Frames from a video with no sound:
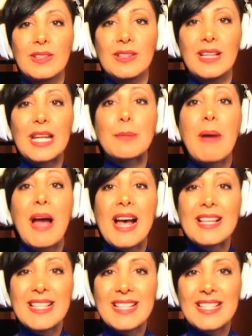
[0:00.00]
it
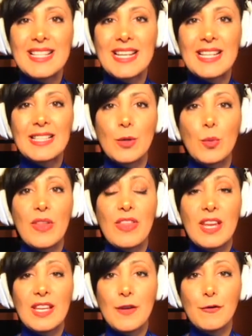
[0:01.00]
passes the data within
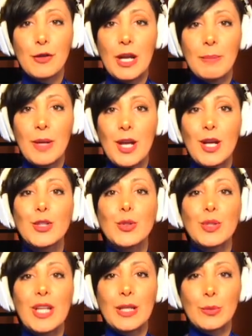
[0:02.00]
the frame to
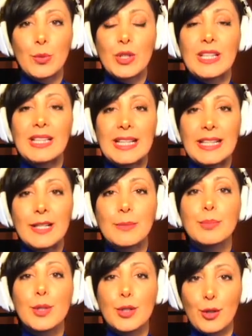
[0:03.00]
network layer
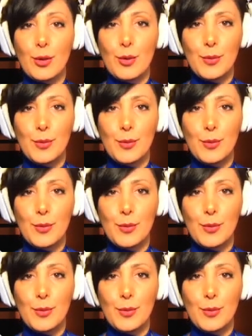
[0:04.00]
protocol.